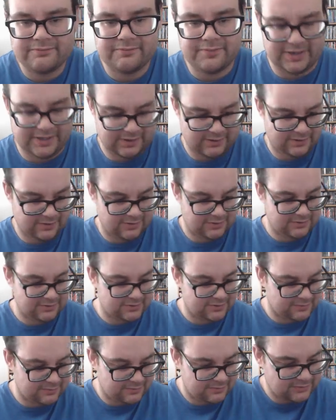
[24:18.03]
Peyton
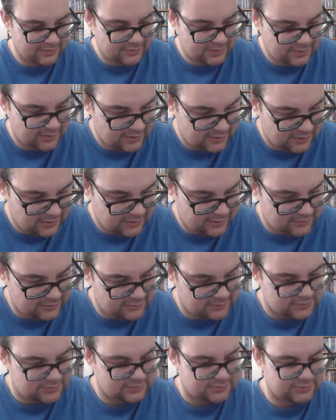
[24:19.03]
does.
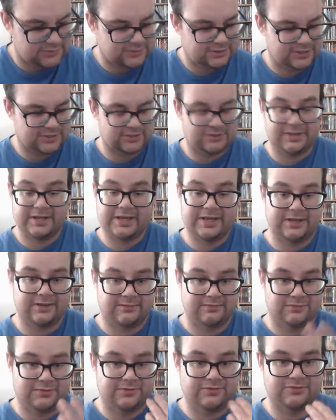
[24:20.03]
Just so that he
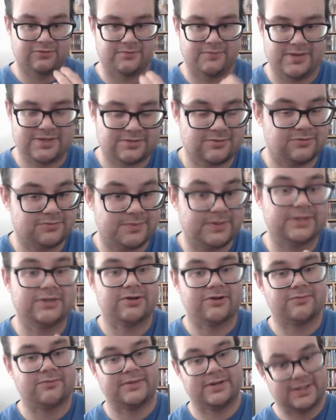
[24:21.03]
can use them as, of course,
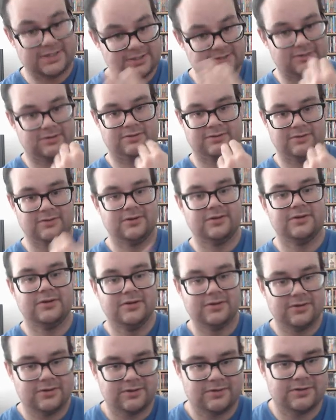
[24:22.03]
being Darkman, he's gonna,
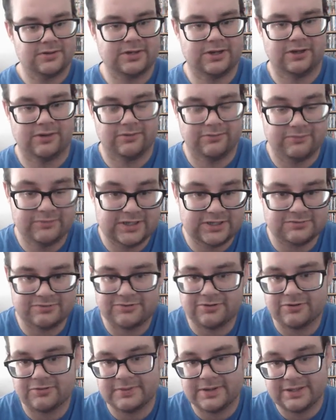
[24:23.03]
that's
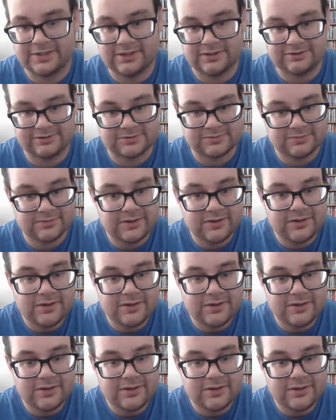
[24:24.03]
what Darkman does,